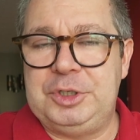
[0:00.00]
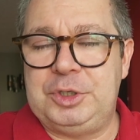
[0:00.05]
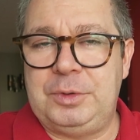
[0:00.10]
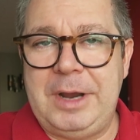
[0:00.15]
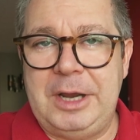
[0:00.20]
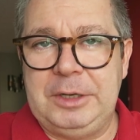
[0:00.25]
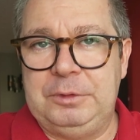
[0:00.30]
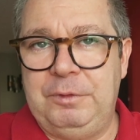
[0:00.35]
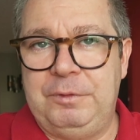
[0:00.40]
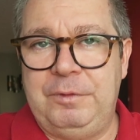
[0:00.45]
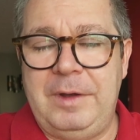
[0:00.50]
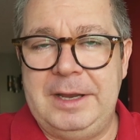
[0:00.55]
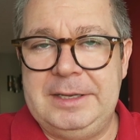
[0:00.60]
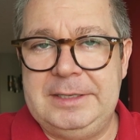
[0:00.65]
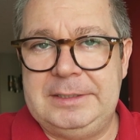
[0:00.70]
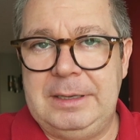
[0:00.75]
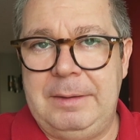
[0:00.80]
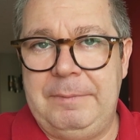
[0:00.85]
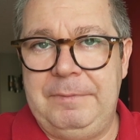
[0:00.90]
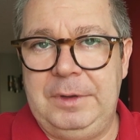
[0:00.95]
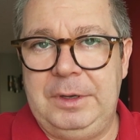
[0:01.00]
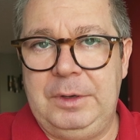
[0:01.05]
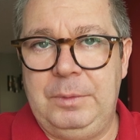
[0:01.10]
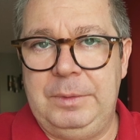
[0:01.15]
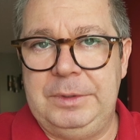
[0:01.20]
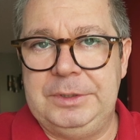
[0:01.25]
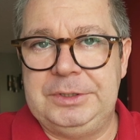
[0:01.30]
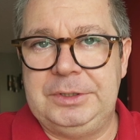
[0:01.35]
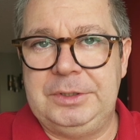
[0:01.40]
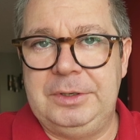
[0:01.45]
try to find something
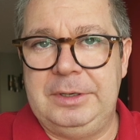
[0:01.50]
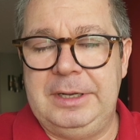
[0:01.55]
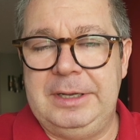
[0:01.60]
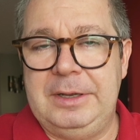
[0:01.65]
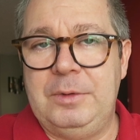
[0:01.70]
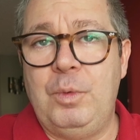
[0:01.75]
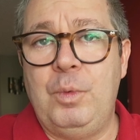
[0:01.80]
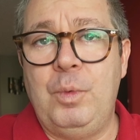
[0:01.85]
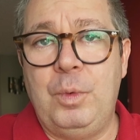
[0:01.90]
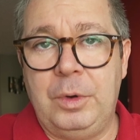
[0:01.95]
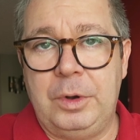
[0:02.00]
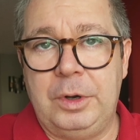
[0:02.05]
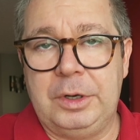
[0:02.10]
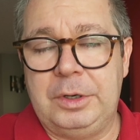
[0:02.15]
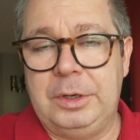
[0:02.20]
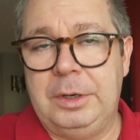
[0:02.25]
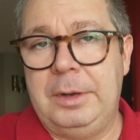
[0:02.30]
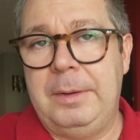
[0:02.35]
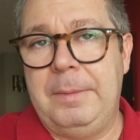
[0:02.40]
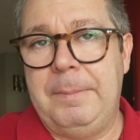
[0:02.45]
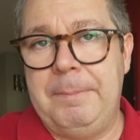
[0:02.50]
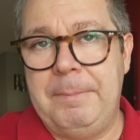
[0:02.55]
which gonna work